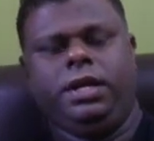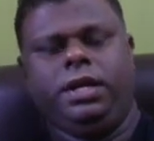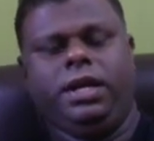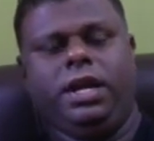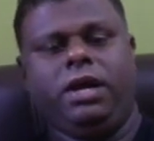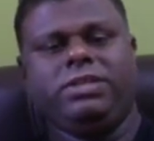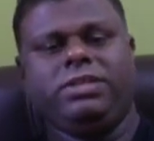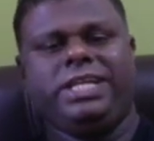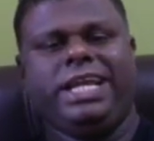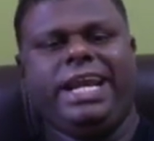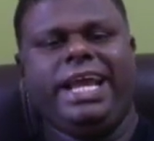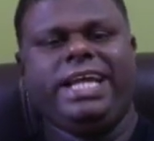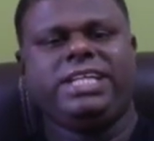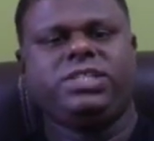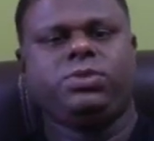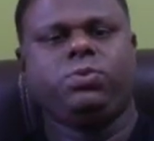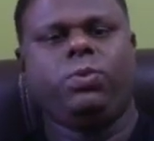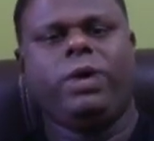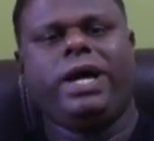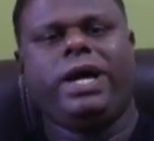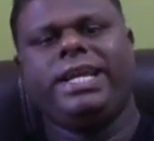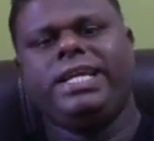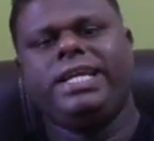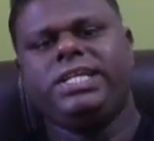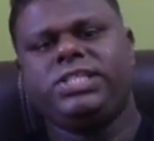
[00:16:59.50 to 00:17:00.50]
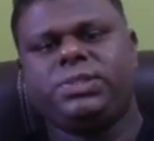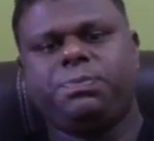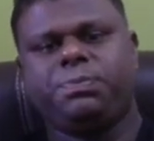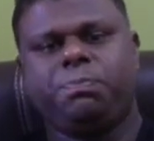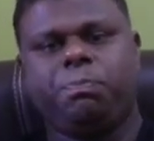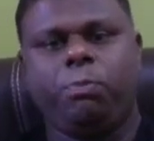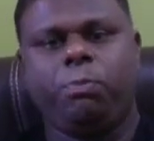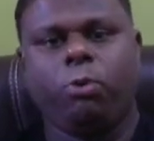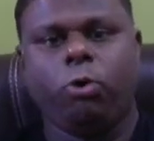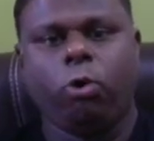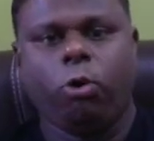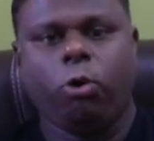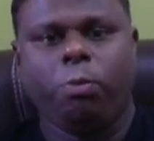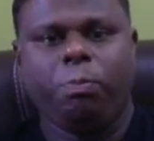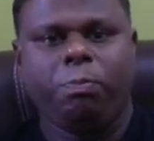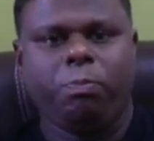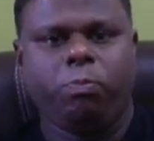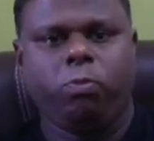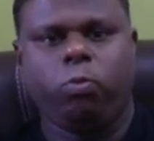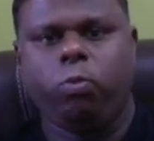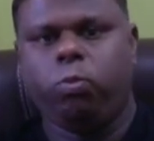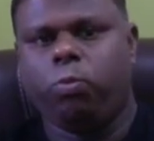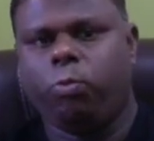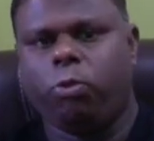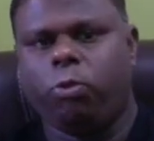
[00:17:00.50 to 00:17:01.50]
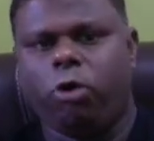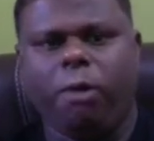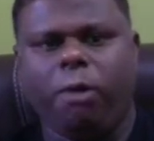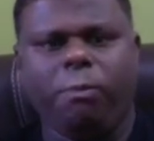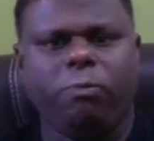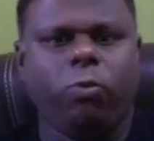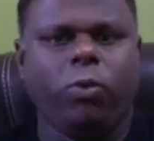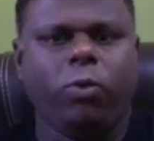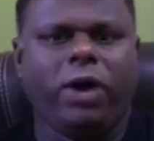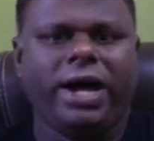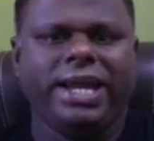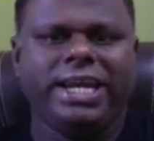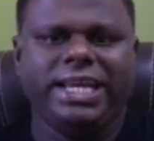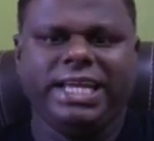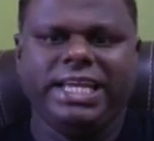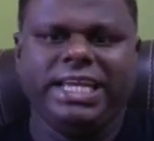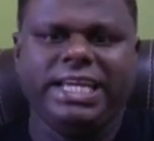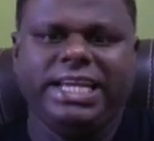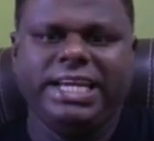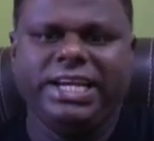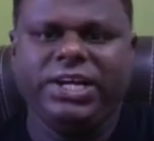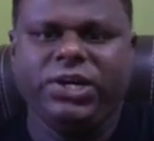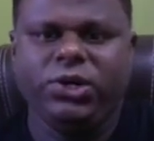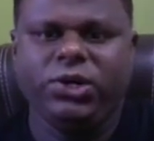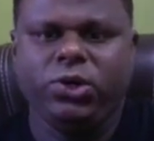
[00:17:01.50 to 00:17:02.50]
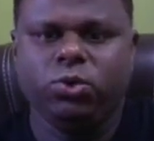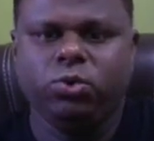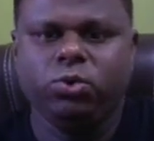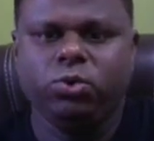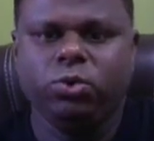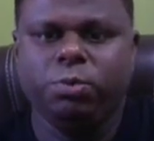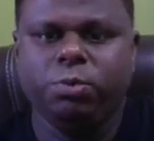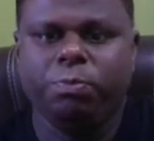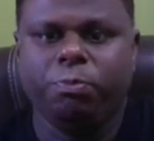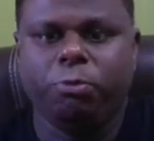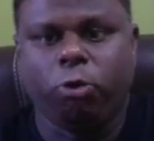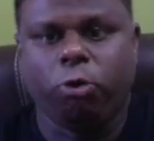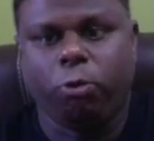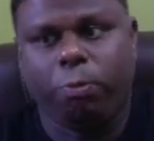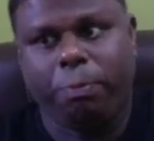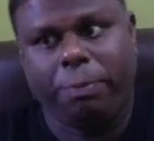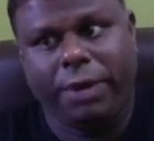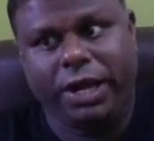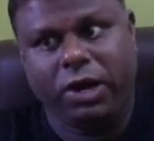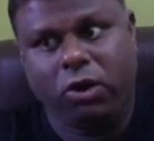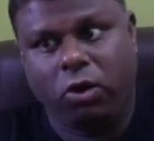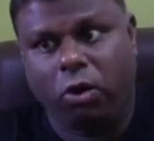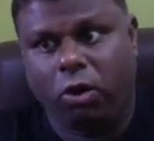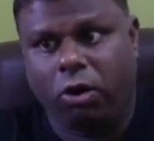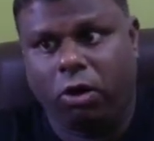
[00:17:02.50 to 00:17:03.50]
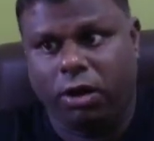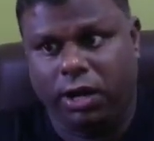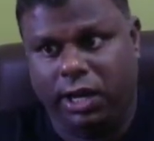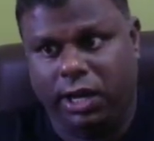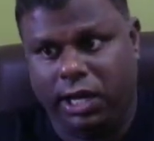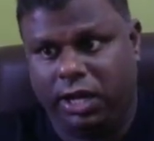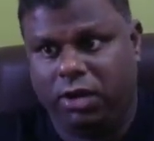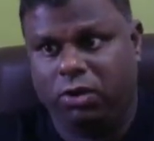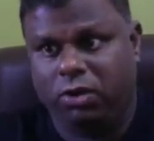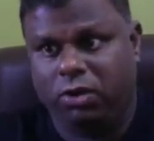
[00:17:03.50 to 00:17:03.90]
Now the next one is prop 1 into propanol.